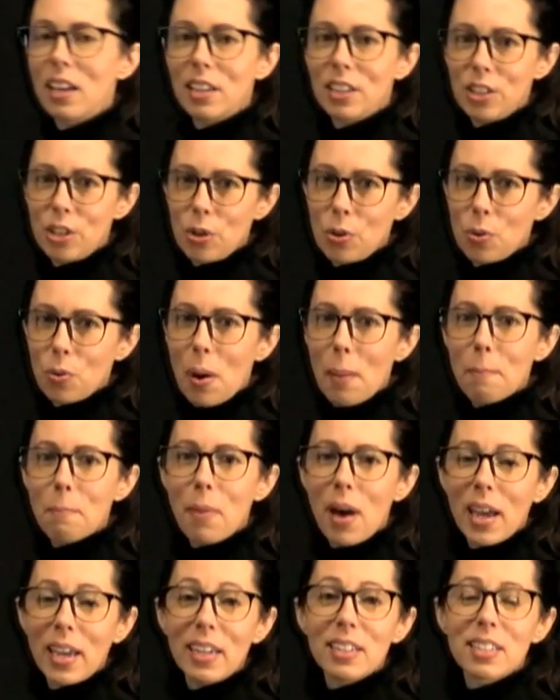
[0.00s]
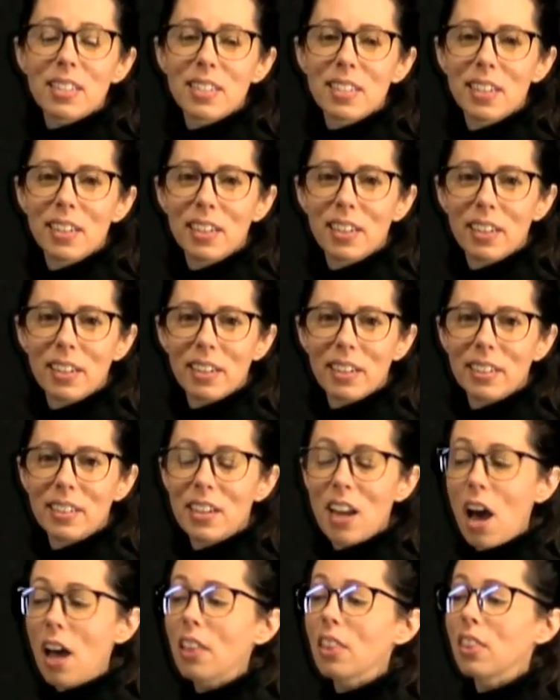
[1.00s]
you might
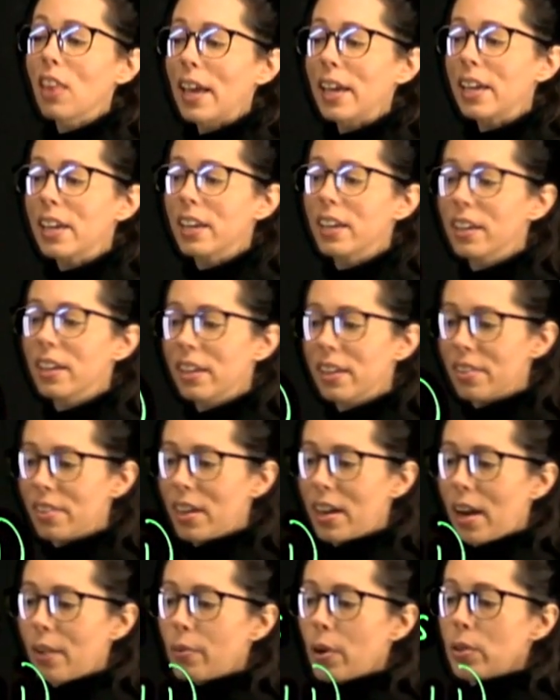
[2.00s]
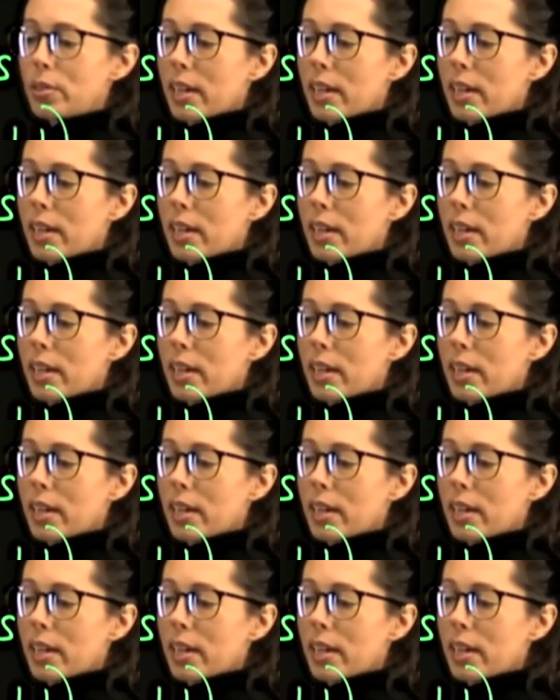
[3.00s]
not like that I wrote